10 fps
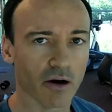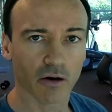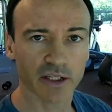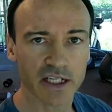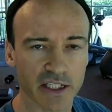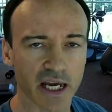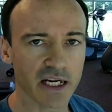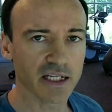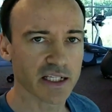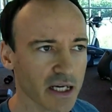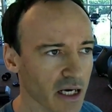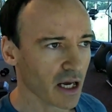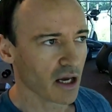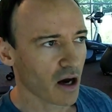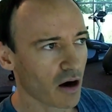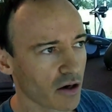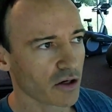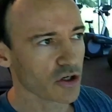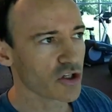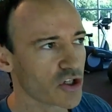All these things
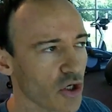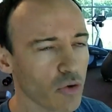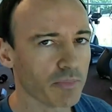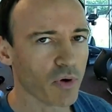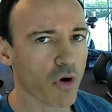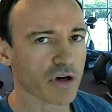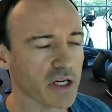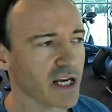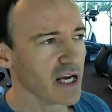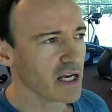are so important.